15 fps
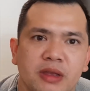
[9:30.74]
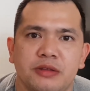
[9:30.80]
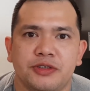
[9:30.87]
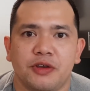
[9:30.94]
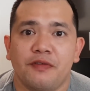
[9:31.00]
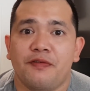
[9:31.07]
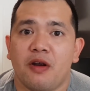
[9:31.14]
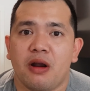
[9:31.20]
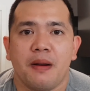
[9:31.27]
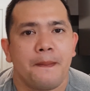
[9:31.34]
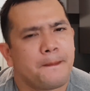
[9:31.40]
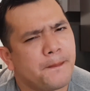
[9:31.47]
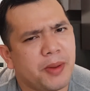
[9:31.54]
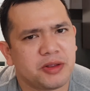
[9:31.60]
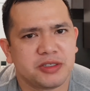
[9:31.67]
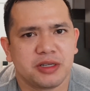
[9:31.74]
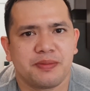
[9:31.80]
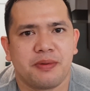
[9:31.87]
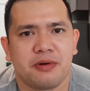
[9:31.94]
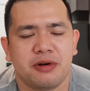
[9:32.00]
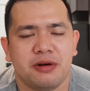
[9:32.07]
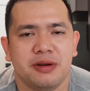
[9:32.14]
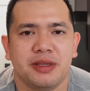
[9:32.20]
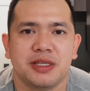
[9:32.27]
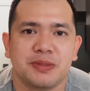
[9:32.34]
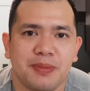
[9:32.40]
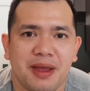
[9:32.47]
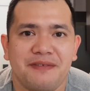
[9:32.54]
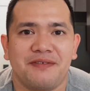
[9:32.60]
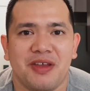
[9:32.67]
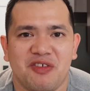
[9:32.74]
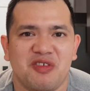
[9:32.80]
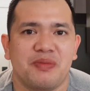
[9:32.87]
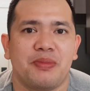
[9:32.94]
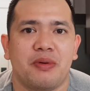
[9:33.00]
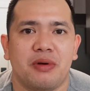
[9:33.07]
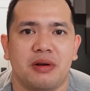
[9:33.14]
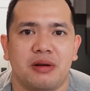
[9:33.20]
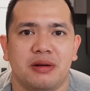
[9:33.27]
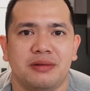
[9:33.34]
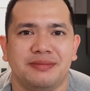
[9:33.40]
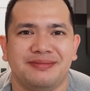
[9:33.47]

So far, Baltic Porter is my favorite porter.